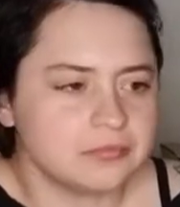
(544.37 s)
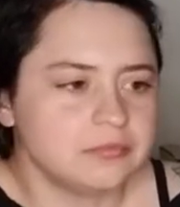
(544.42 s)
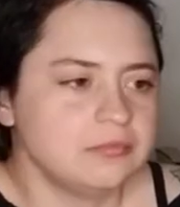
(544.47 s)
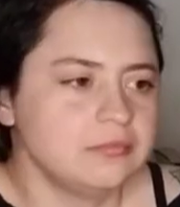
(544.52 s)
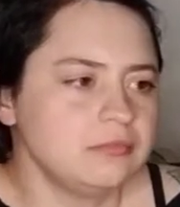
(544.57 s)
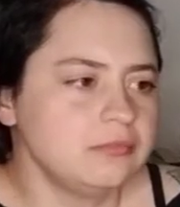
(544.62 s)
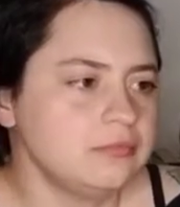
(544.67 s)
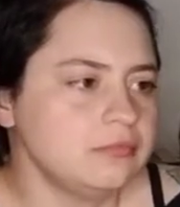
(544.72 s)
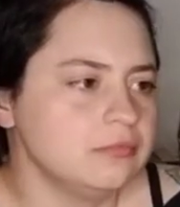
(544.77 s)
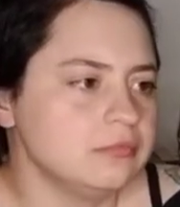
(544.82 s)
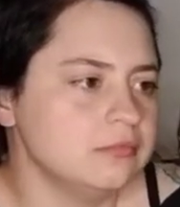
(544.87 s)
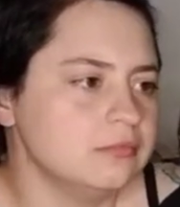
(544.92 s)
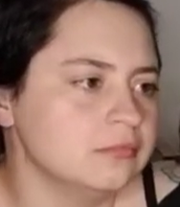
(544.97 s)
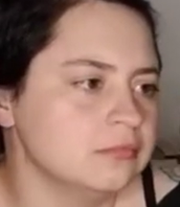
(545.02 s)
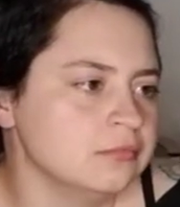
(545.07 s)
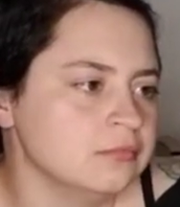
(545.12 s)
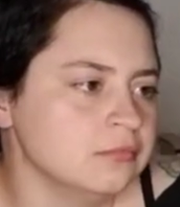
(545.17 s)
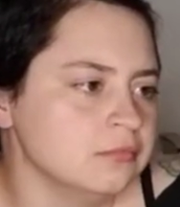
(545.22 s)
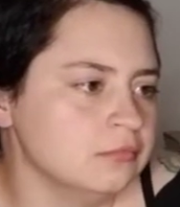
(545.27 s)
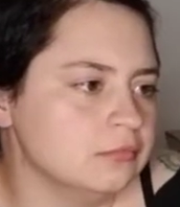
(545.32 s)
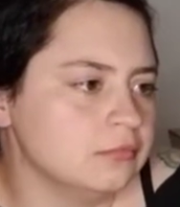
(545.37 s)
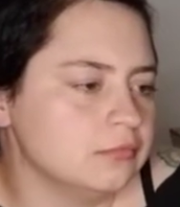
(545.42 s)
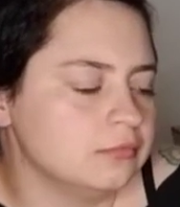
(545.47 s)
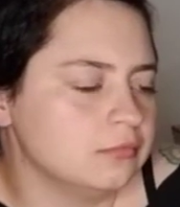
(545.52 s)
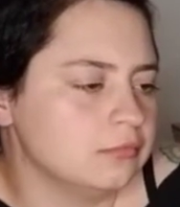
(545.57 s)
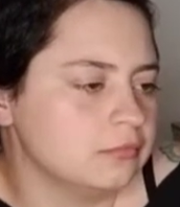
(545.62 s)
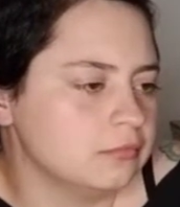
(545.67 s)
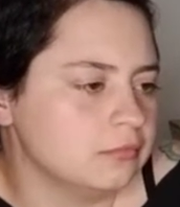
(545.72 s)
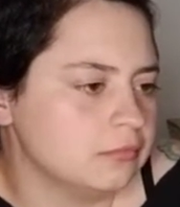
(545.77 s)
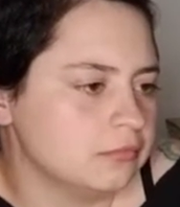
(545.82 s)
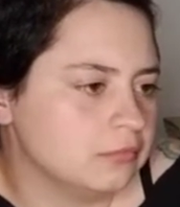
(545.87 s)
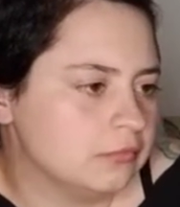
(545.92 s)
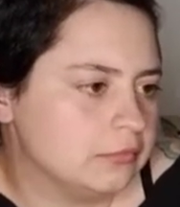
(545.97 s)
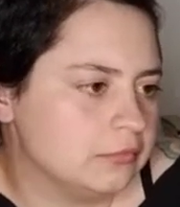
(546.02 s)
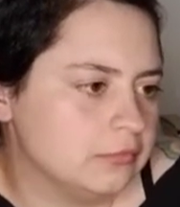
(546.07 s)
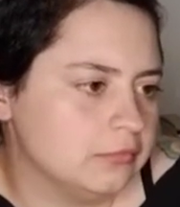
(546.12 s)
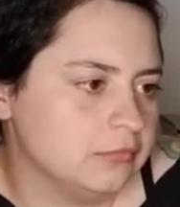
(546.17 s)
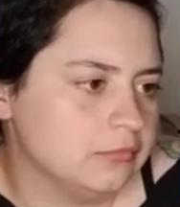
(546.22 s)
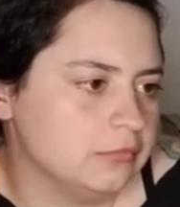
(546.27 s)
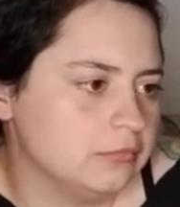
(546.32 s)

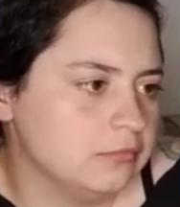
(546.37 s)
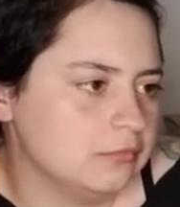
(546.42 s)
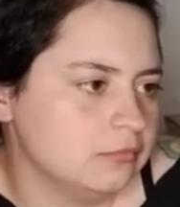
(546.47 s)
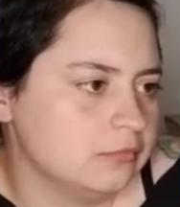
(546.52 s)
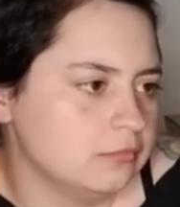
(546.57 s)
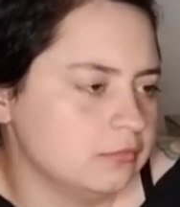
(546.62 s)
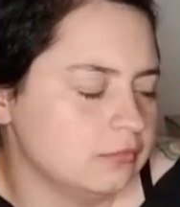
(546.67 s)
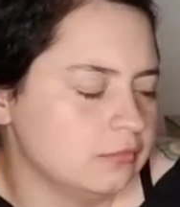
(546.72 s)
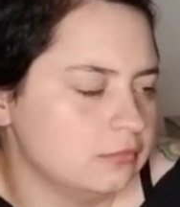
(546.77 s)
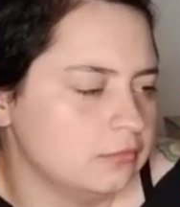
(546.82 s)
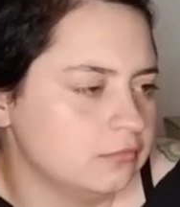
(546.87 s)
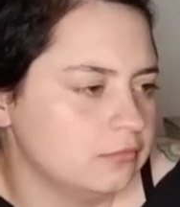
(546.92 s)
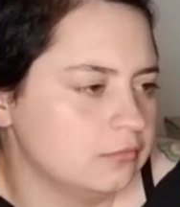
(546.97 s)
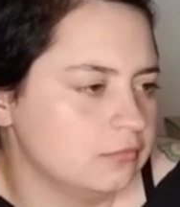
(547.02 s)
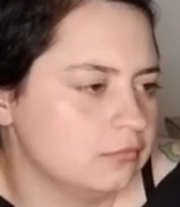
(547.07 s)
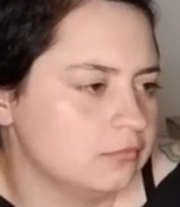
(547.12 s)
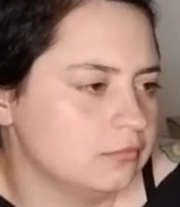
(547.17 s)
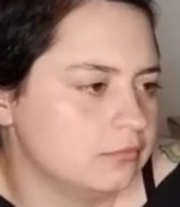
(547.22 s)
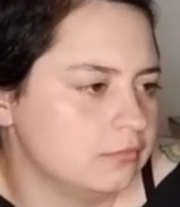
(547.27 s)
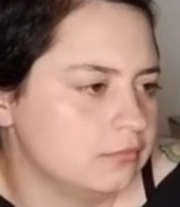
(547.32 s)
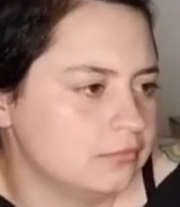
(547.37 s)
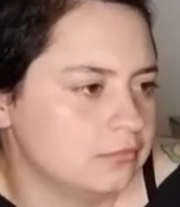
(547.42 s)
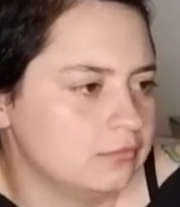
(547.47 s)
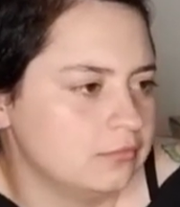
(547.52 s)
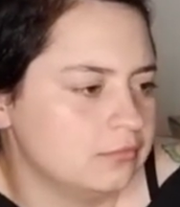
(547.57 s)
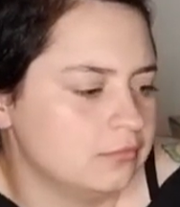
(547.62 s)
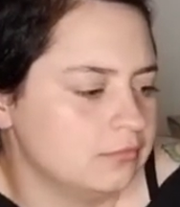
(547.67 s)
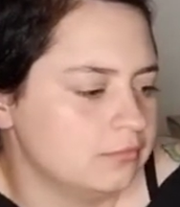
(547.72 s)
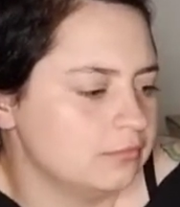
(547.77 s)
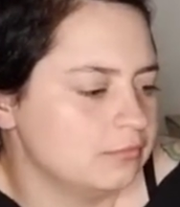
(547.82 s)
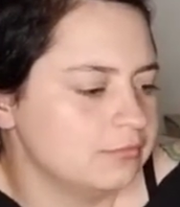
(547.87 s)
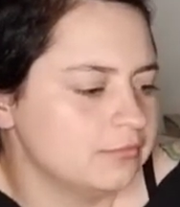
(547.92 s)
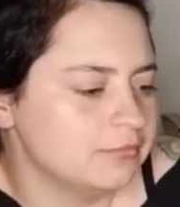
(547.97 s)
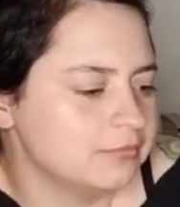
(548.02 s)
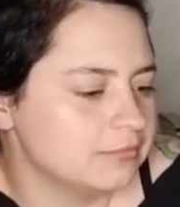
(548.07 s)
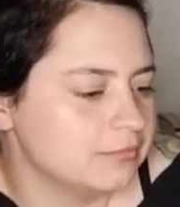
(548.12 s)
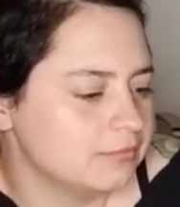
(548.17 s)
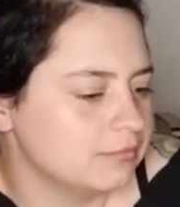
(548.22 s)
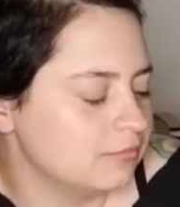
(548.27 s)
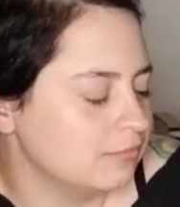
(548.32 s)

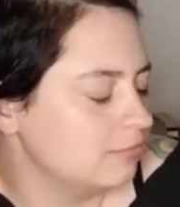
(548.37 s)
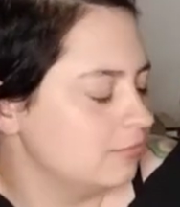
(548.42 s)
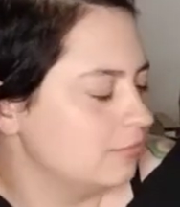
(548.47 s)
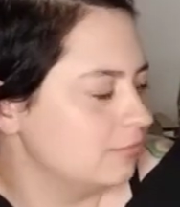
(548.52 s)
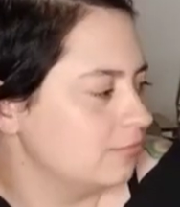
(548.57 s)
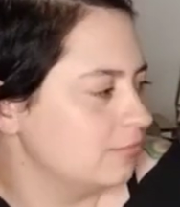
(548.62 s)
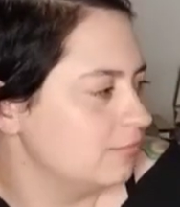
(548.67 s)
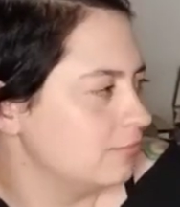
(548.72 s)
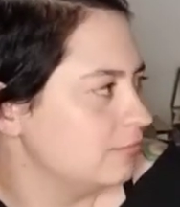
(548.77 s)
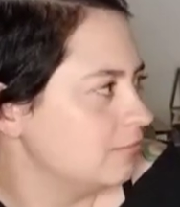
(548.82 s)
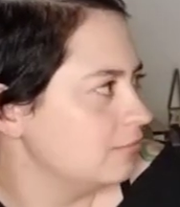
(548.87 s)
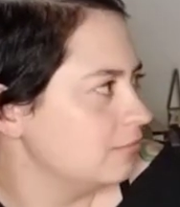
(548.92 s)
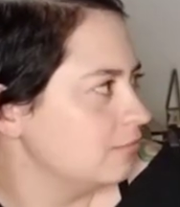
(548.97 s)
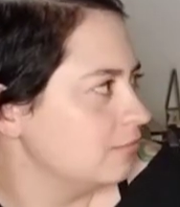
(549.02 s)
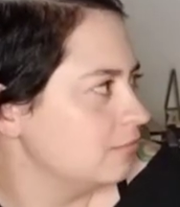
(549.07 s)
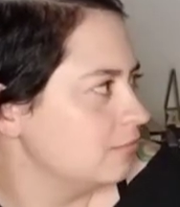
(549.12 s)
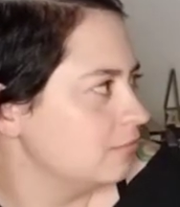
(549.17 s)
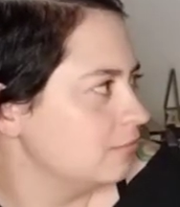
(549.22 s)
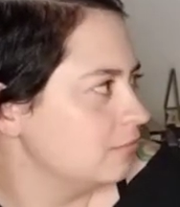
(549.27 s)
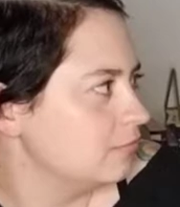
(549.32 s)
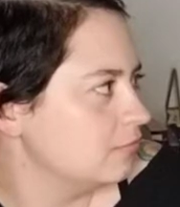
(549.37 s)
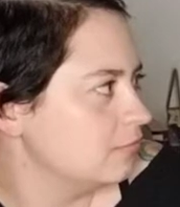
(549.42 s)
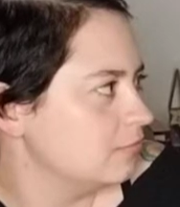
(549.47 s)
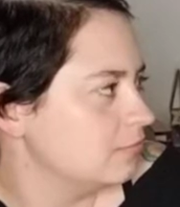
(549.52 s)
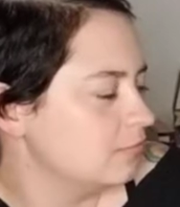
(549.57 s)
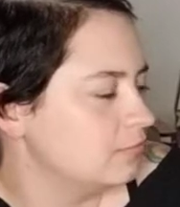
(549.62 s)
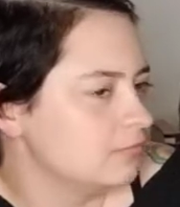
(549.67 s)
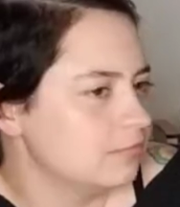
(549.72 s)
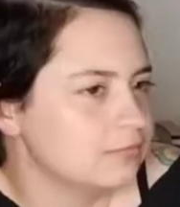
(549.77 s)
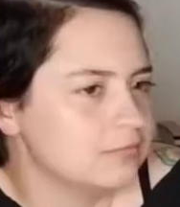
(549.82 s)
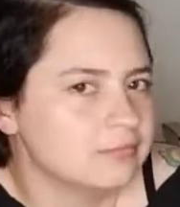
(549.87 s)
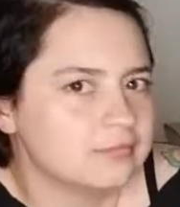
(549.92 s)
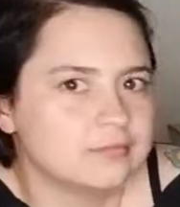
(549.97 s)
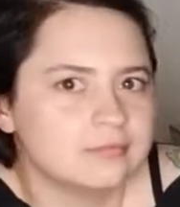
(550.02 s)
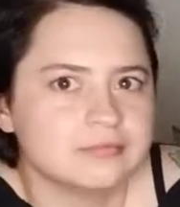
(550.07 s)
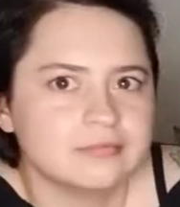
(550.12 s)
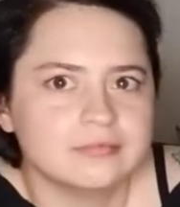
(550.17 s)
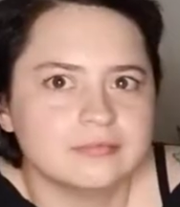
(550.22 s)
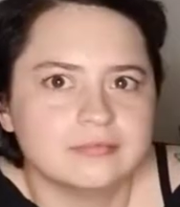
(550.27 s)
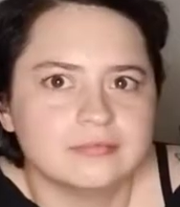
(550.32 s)

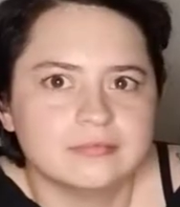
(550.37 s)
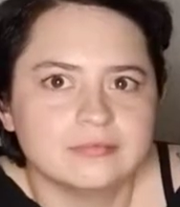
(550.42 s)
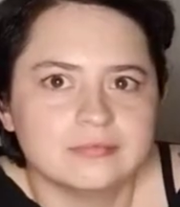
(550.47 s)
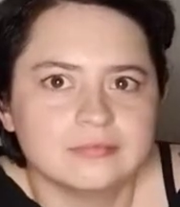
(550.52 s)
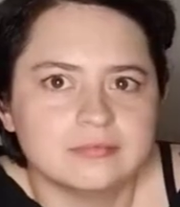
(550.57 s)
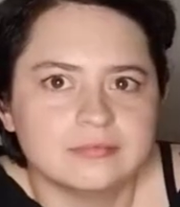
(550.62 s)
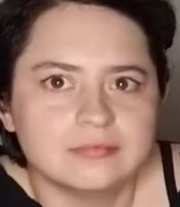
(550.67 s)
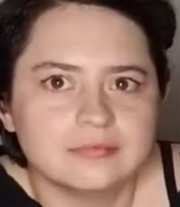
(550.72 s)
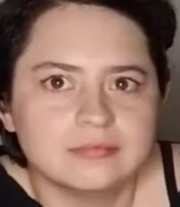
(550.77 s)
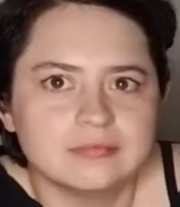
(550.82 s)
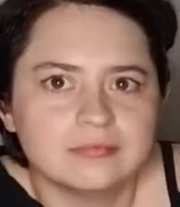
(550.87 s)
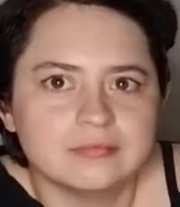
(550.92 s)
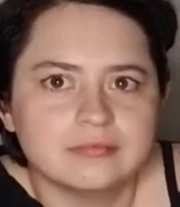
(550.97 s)
(not speaking)